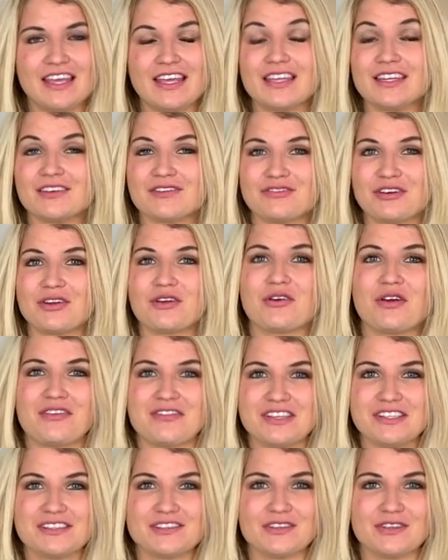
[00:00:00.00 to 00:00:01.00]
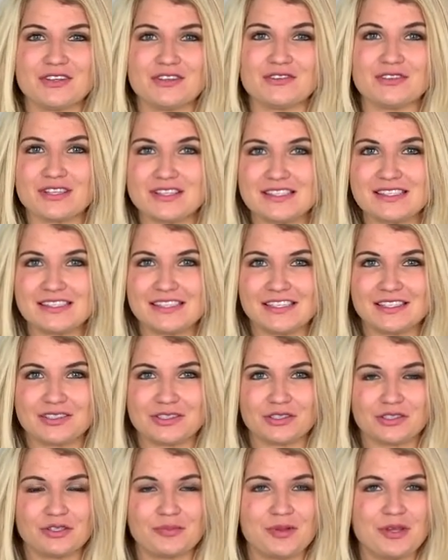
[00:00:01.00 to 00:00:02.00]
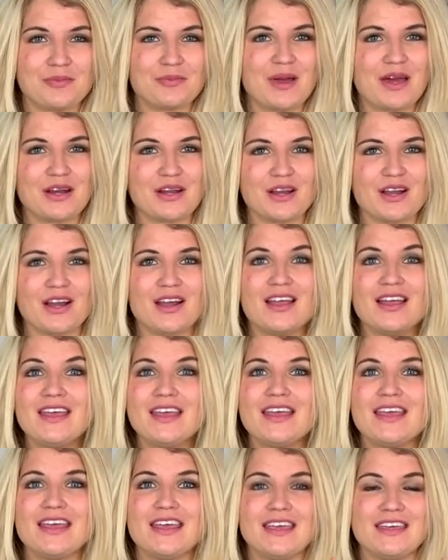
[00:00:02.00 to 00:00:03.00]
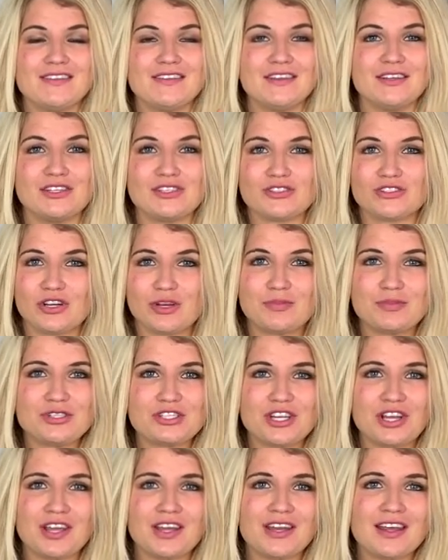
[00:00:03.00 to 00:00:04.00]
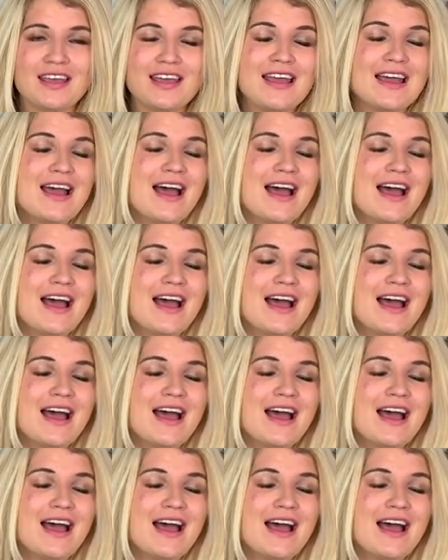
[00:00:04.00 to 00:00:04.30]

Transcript: and a photo of it so that you can see it a little bit better in the description.